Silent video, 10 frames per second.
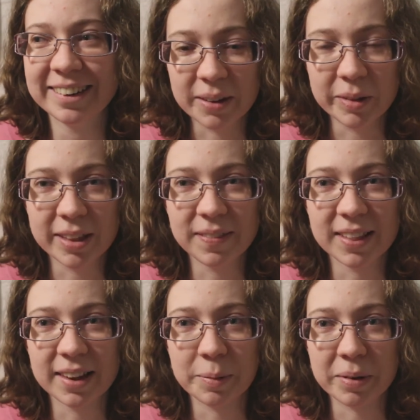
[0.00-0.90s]
I was in the
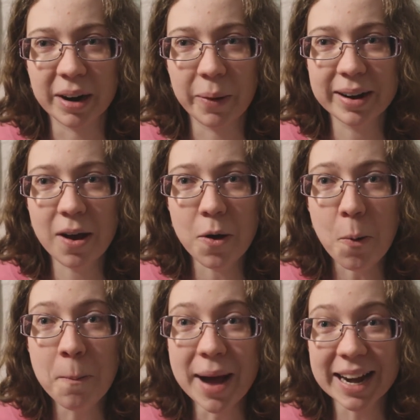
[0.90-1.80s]
cinema and I went,
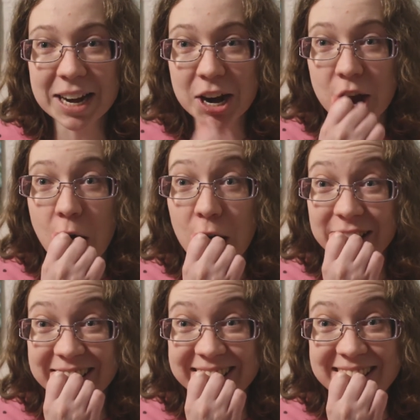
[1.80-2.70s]
oh my god,
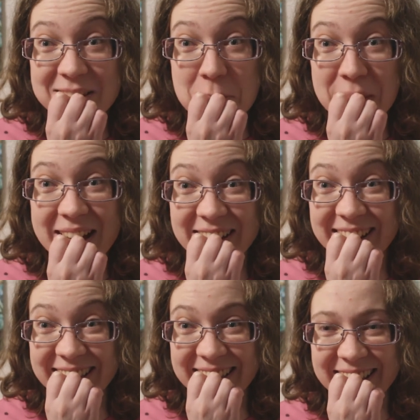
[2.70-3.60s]
it's Lin's
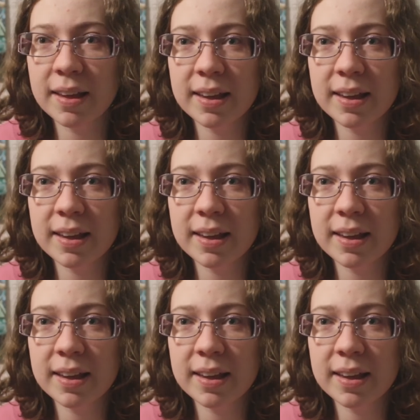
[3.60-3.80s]
parents!